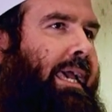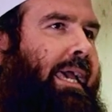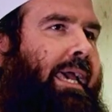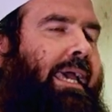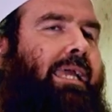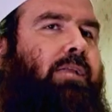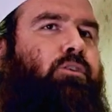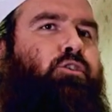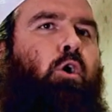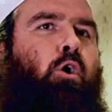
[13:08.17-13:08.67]

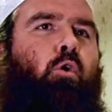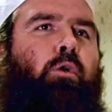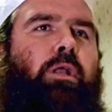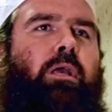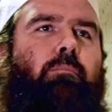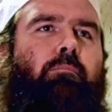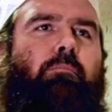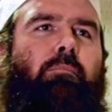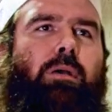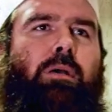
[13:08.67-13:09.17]
He told
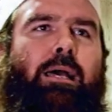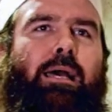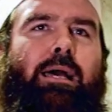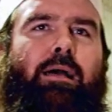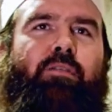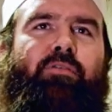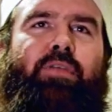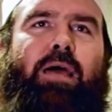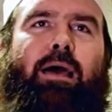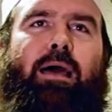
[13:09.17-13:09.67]
him
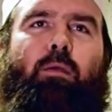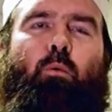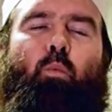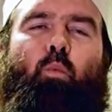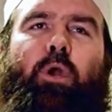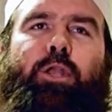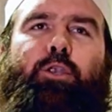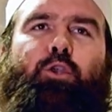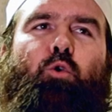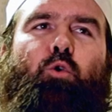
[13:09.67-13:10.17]
that
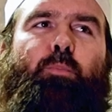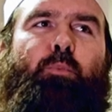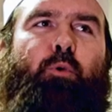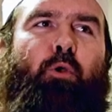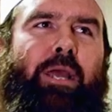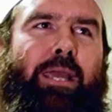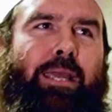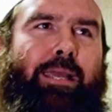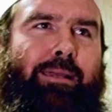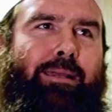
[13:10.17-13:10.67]
when you
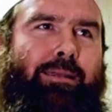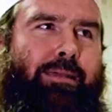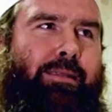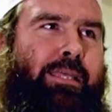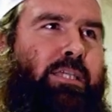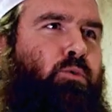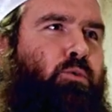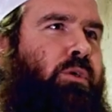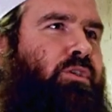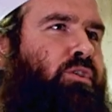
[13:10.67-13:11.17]
pray, and
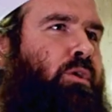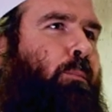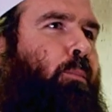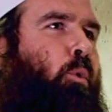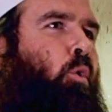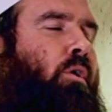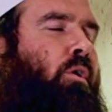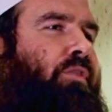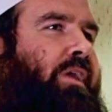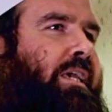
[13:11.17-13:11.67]
this is what's
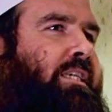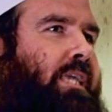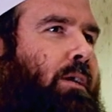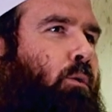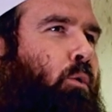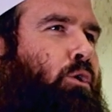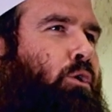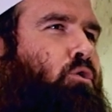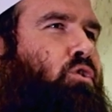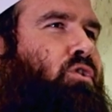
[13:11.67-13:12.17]
important thing is that
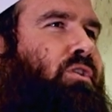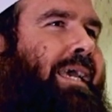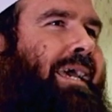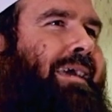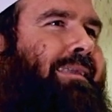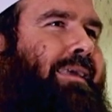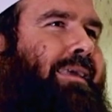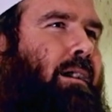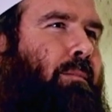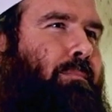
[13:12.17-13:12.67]
when you
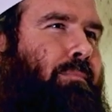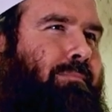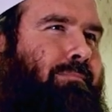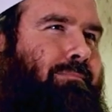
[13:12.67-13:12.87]
stand up,